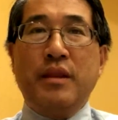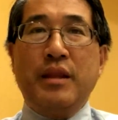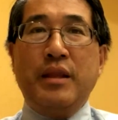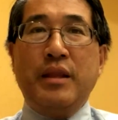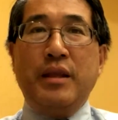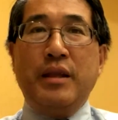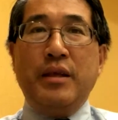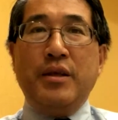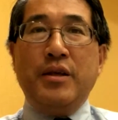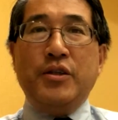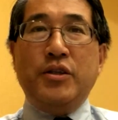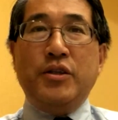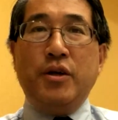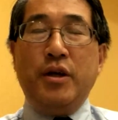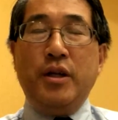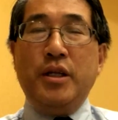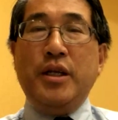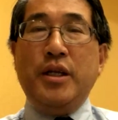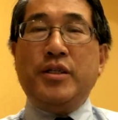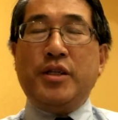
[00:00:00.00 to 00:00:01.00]
So it's
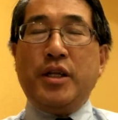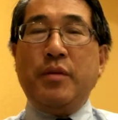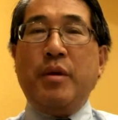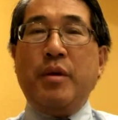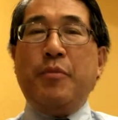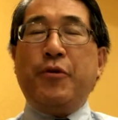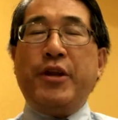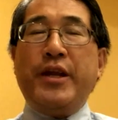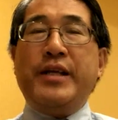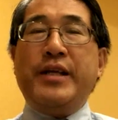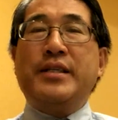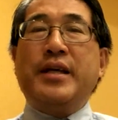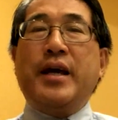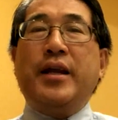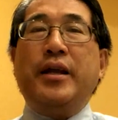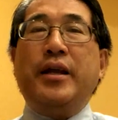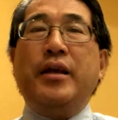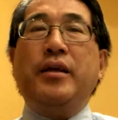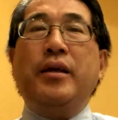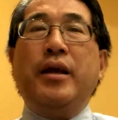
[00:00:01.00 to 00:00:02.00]
going to be pretty exciting.
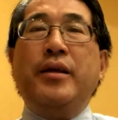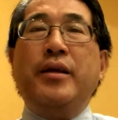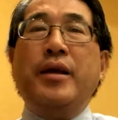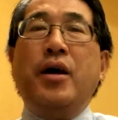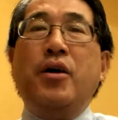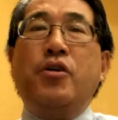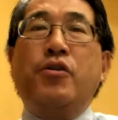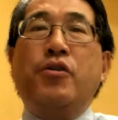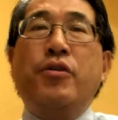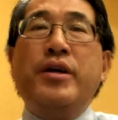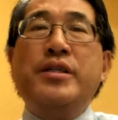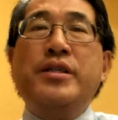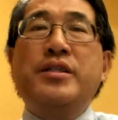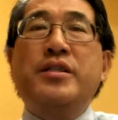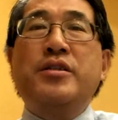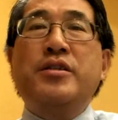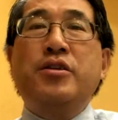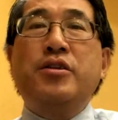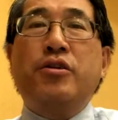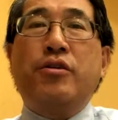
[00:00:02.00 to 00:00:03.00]
And now, Chris,
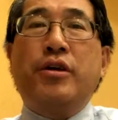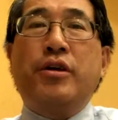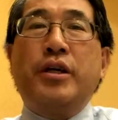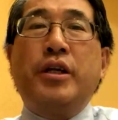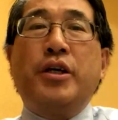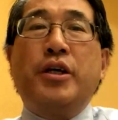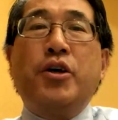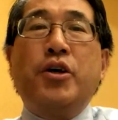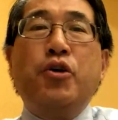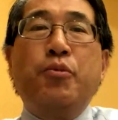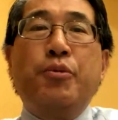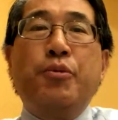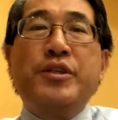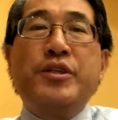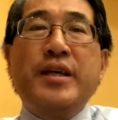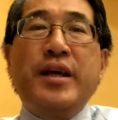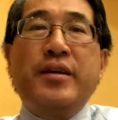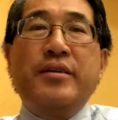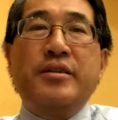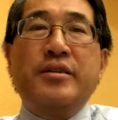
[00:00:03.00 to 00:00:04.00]
you're going to co-present.